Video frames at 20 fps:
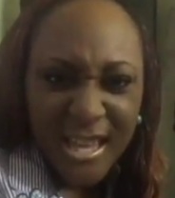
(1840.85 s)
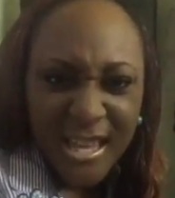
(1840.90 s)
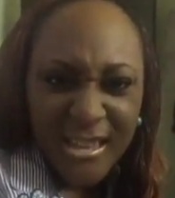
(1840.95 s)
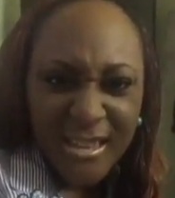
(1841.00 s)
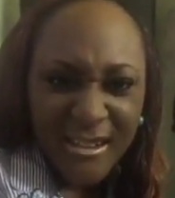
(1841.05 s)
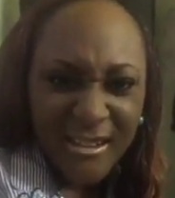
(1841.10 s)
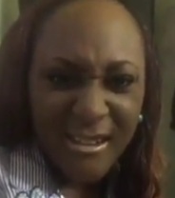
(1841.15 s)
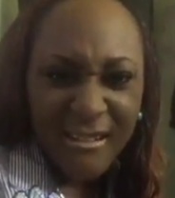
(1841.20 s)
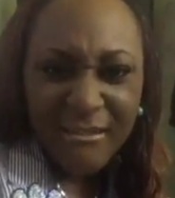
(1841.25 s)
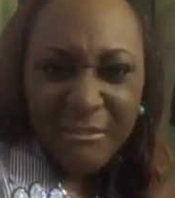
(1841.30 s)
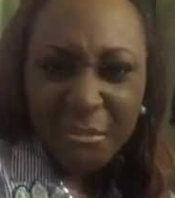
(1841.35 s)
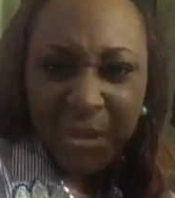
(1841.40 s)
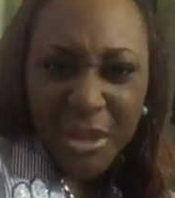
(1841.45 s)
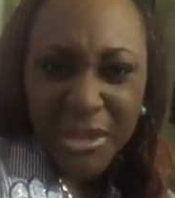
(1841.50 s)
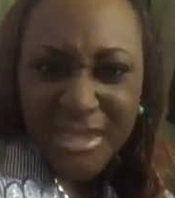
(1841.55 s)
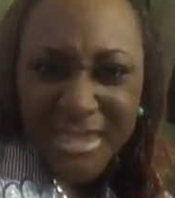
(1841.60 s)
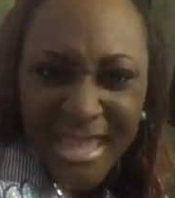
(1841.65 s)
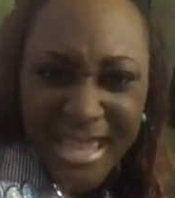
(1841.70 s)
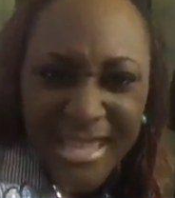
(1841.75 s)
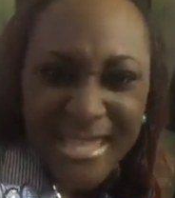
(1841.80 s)
You go,
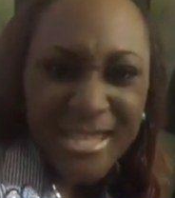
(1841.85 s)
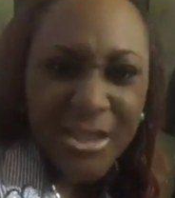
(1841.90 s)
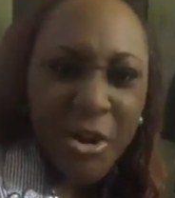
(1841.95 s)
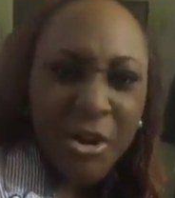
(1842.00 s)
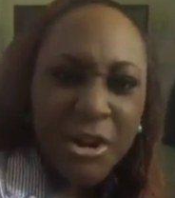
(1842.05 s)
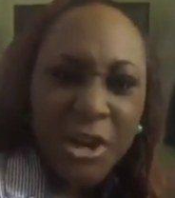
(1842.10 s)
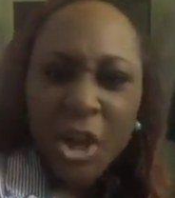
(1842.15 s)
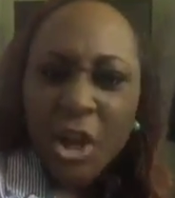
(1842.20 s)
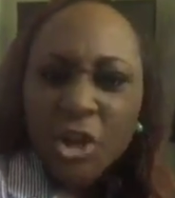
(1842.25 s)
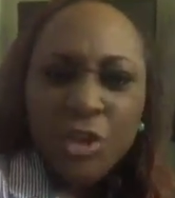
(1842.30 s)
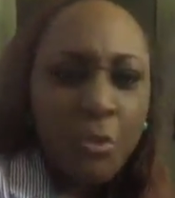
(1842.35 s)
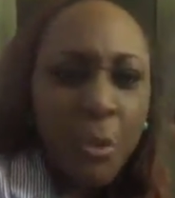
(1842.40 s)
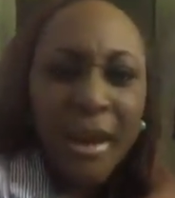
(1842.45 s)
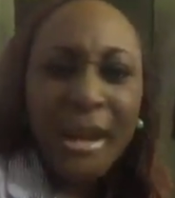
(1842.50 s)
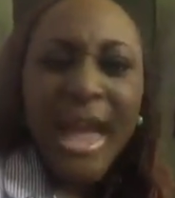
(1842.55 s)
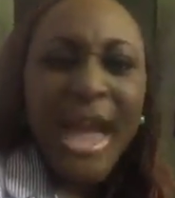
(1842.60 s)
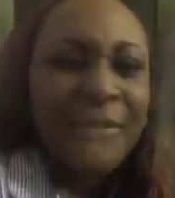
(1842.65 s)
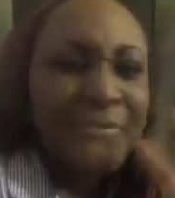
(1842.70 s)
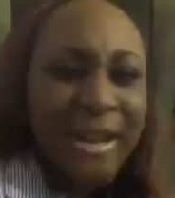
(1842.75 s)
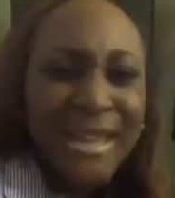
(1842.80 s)
this or
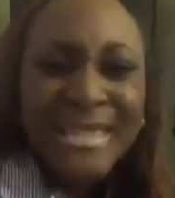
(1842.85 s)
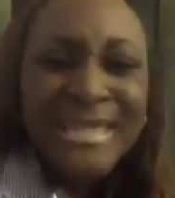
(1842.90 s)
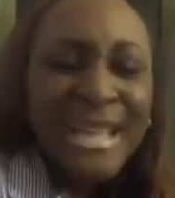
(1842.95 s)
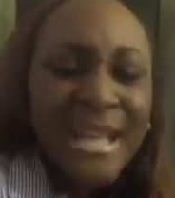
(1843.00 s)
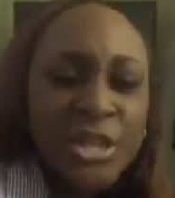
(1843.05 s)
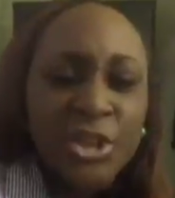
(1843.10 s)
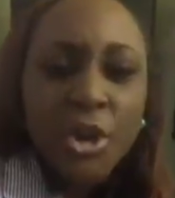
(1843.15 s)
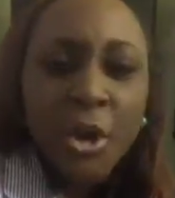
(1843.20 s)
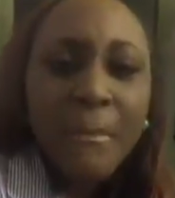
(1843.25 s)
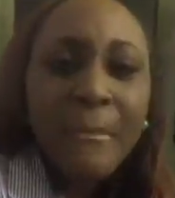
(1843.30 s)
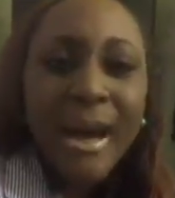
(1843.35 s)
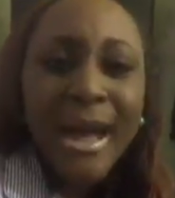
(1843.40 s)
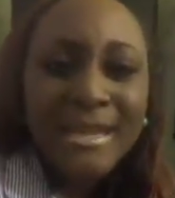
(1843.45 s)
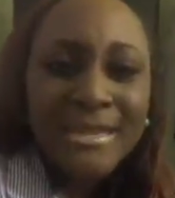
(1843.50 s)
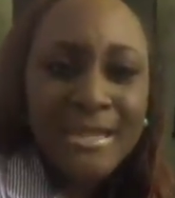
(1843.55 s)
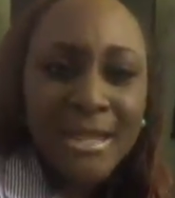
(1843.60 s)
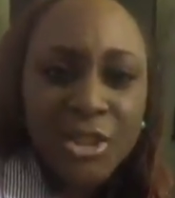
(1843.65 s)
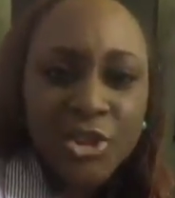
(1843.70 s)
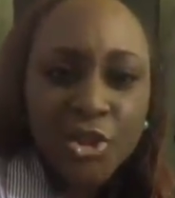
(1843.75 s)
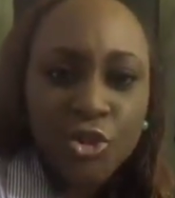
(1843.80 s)
whatever it tells your
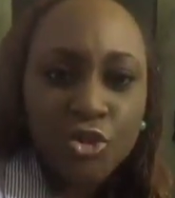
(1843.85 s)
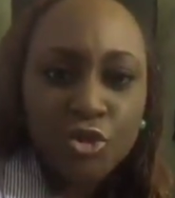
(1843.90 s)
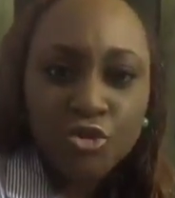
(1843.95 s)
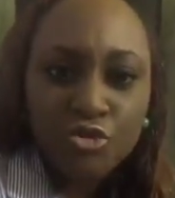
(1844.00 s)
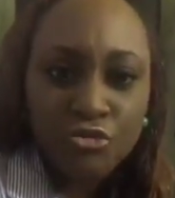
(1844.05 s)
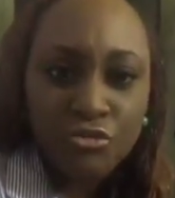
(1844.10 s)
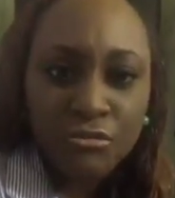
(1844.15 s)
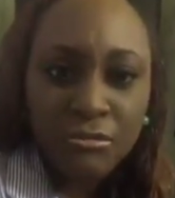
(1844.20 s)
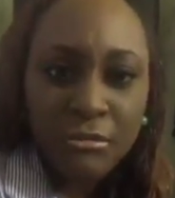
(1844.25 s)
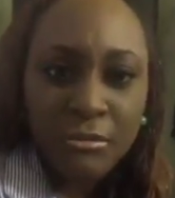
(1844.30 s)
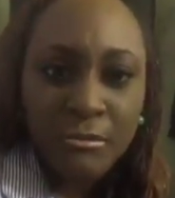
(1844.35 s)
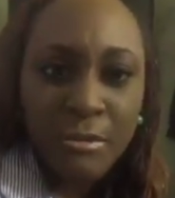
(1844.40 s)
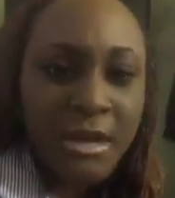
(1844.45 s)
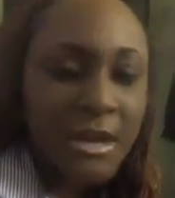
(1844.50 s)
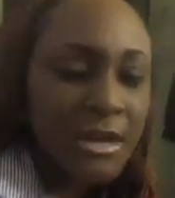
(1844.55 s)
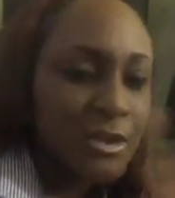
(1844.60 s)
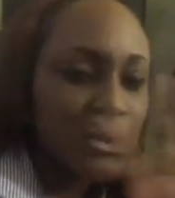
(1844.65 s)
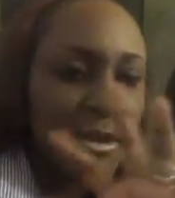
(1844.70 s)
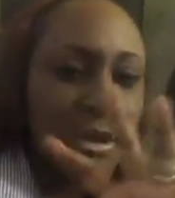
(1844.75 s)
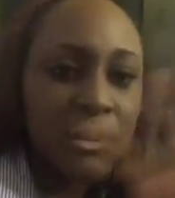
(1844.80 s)
mind tells you to do.
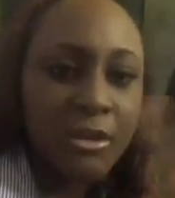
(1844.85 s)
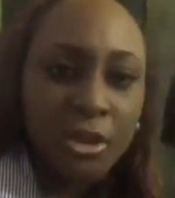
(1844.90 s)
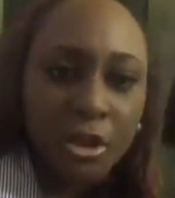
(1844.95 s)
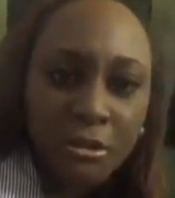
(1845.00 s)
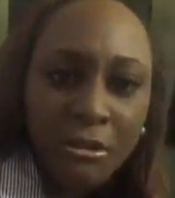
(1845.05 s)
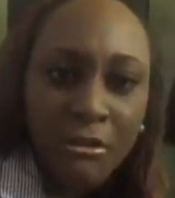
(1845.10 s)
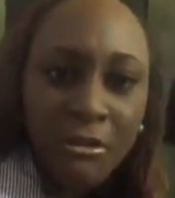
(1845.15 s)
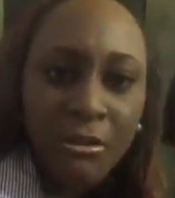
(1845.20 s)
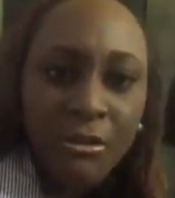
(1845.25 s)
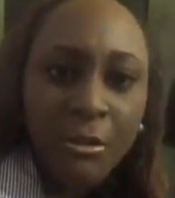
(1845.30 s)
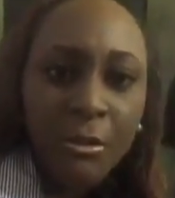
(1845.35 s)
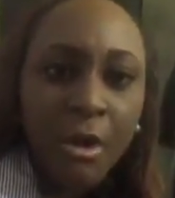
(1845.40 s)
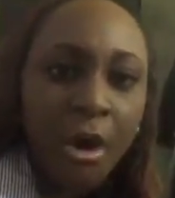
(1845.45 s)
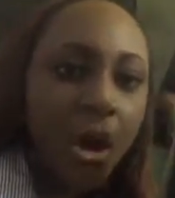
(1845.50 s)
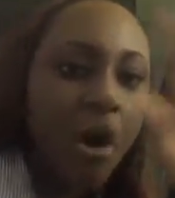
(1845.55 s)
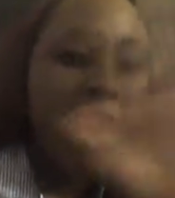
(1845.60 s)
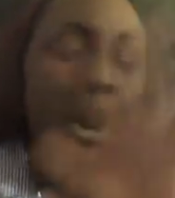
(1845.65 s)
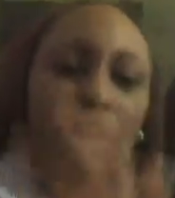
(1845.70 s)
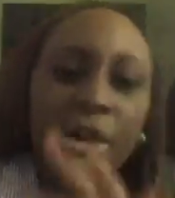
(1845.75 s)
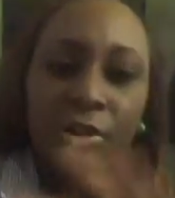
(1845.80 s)
Because we're
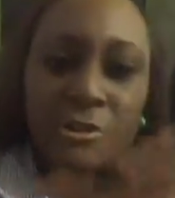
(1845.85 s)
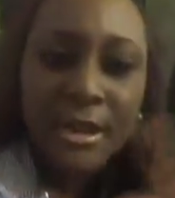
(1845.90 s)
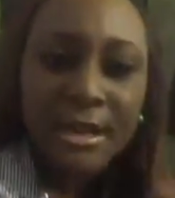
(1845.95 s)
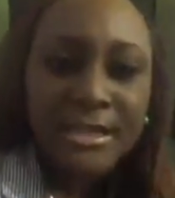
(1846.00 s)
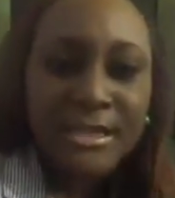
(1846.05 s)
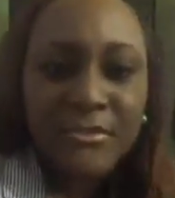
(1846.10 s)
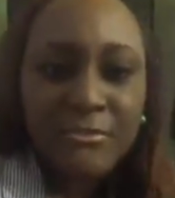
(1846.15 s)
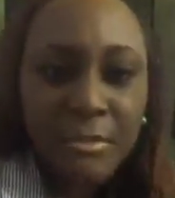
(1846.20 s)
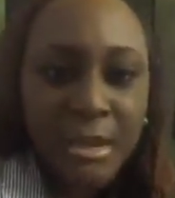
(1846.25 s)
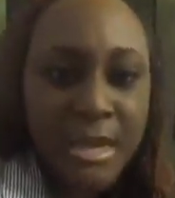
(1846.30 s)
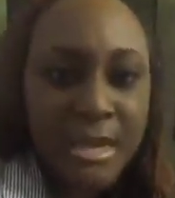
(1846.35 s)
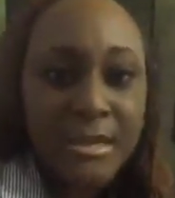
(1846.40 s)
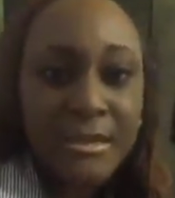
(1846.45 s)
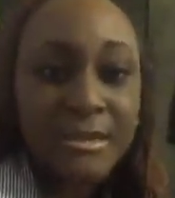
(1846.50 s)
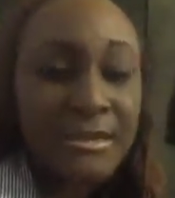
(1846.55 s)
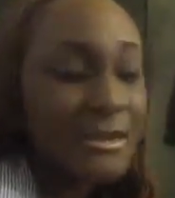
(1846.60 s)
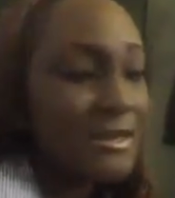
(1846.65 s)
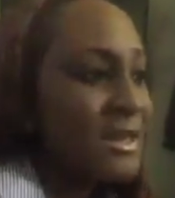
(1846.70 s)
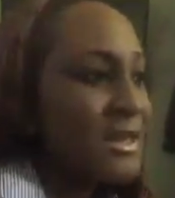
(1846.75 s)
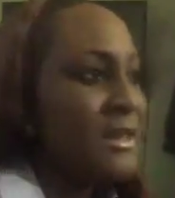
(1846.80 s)
all creative beings.